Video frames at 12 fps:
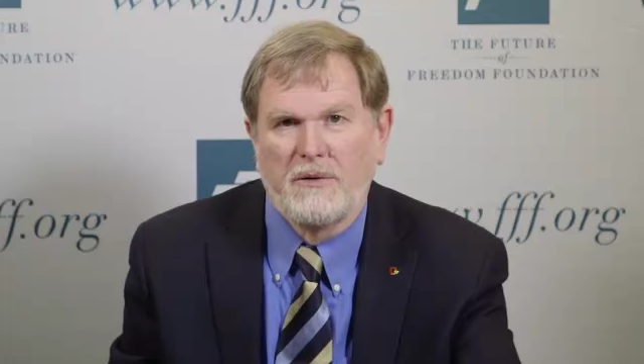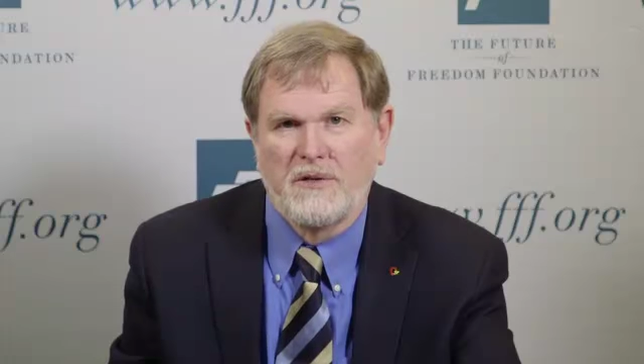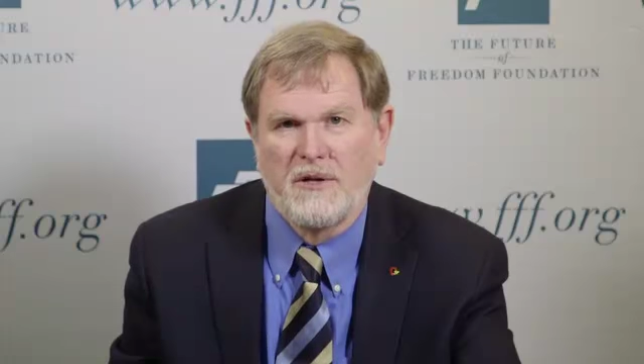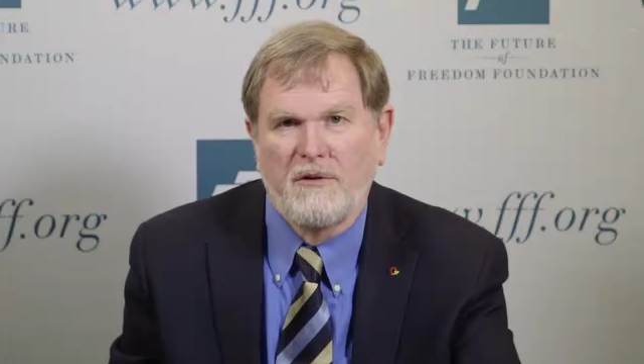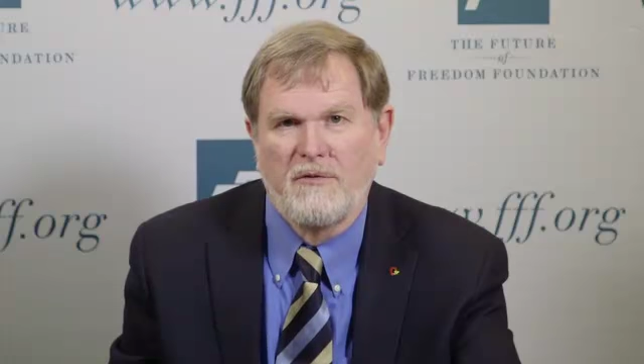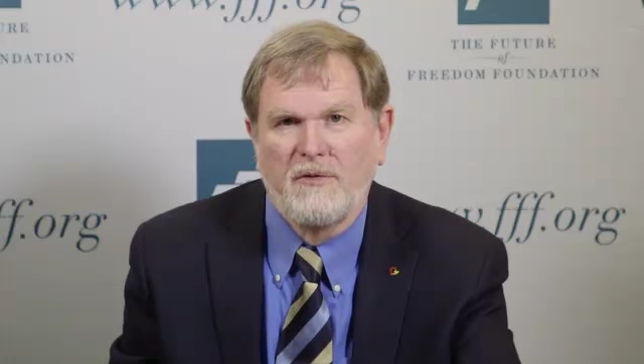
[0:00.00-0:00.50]

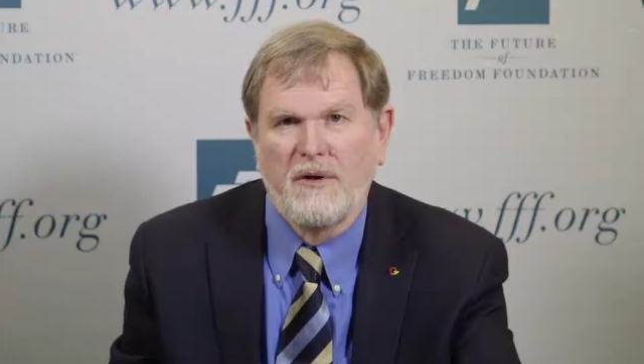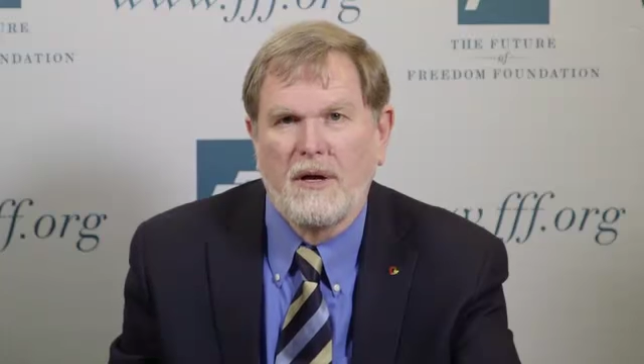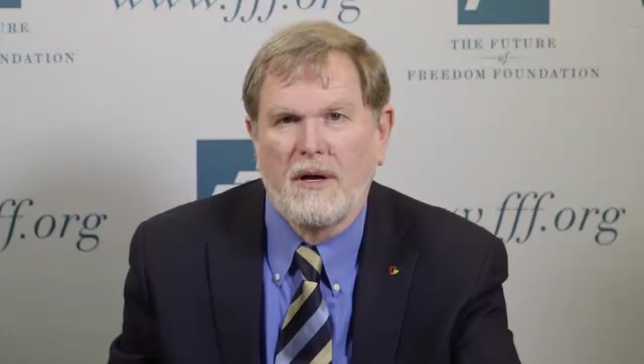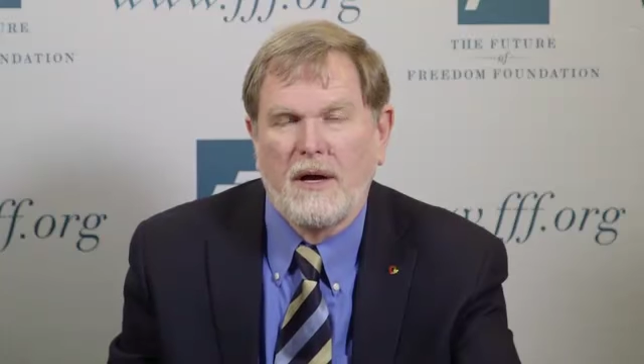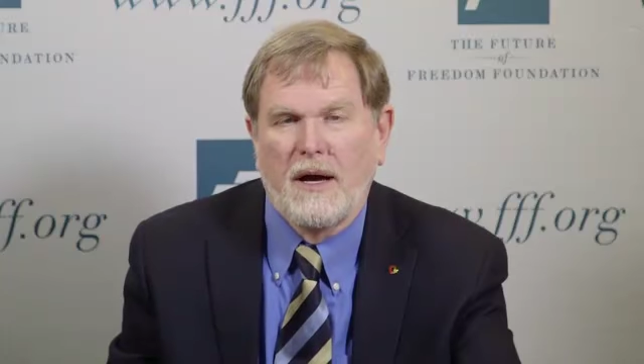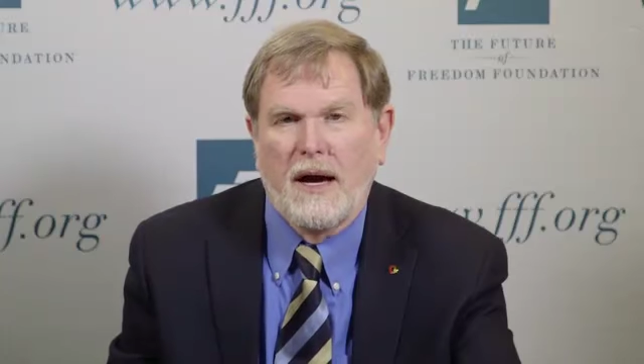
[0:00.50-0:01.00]
yourself,
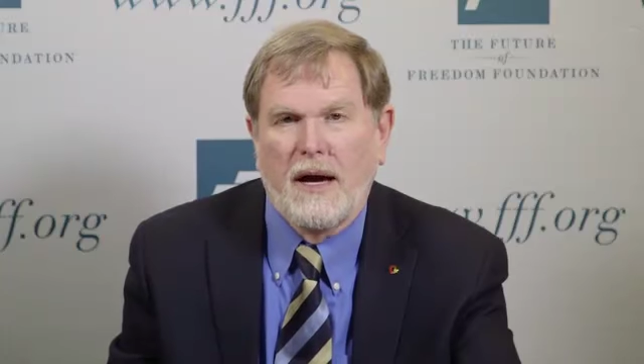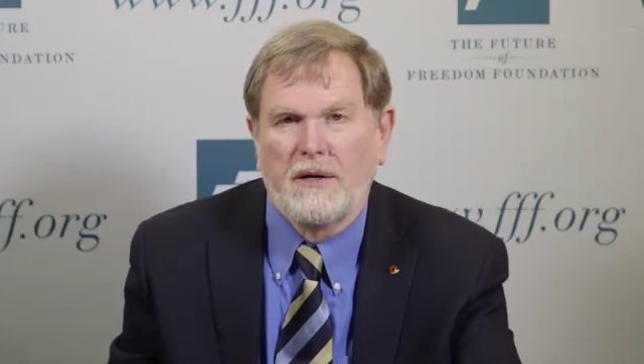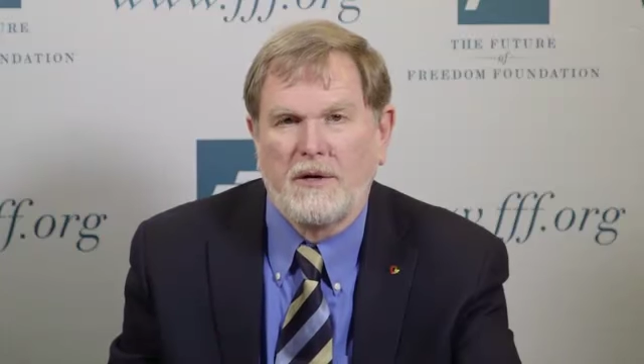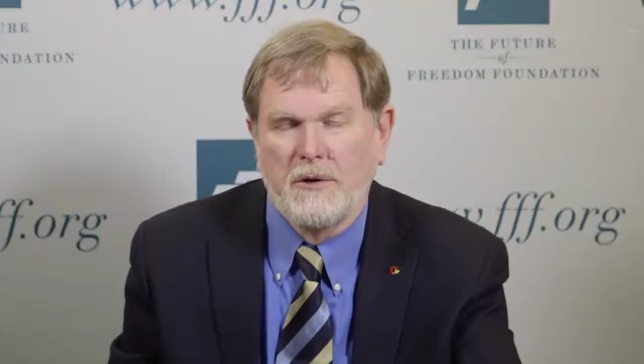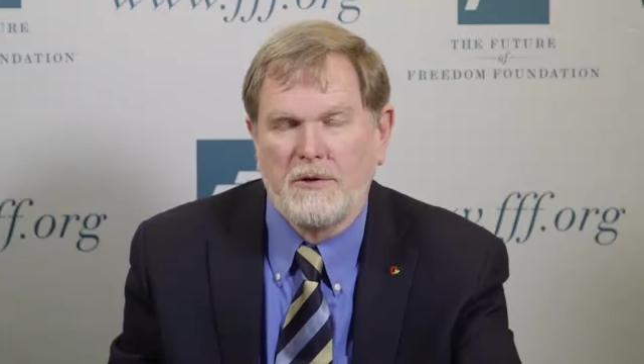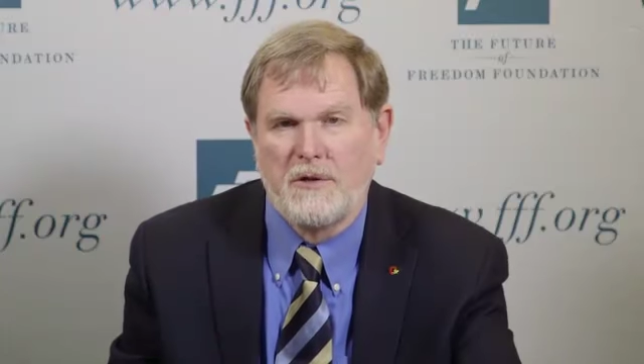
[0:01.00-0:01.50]
I
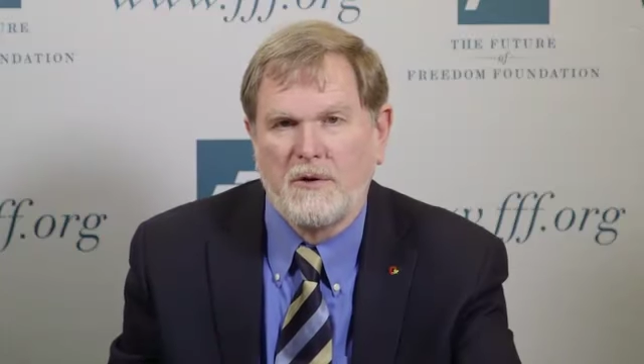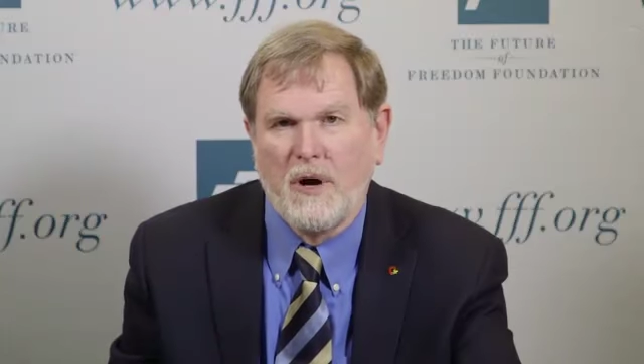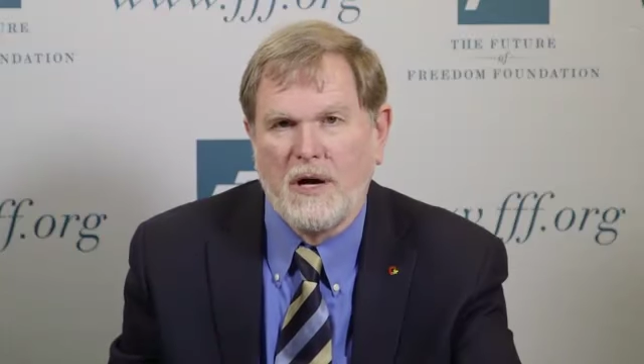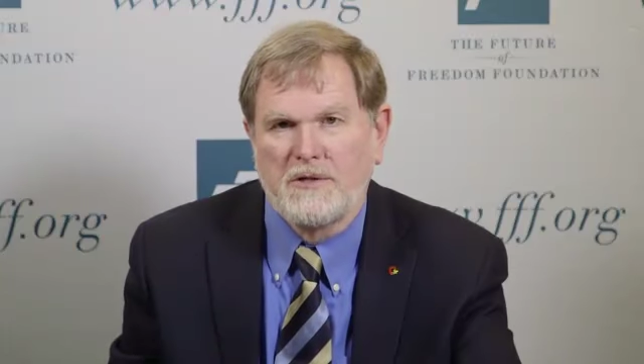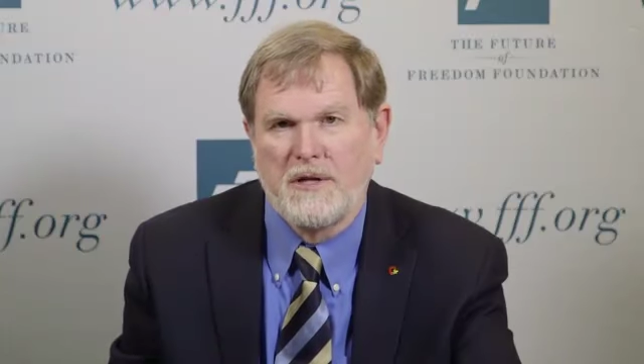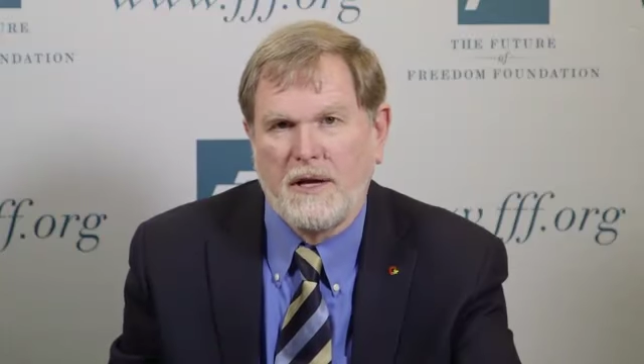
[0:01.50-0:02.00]
encourage you to
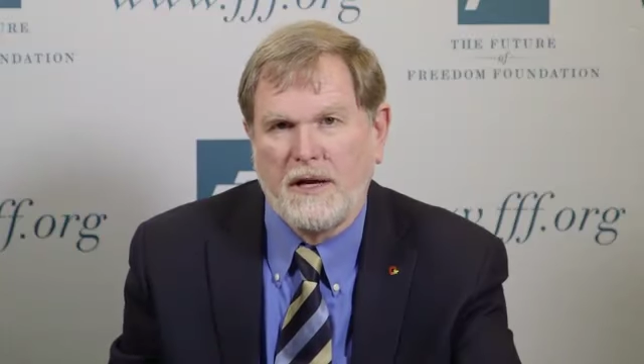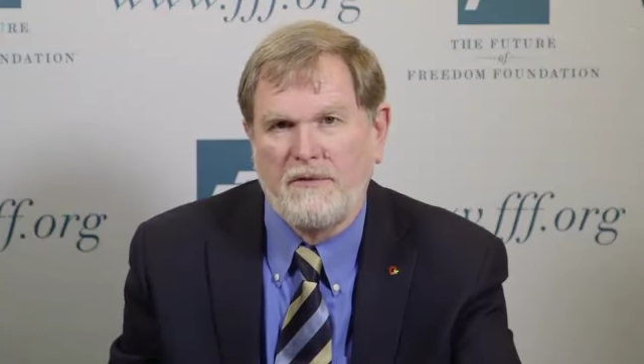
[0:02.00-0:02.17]
watch that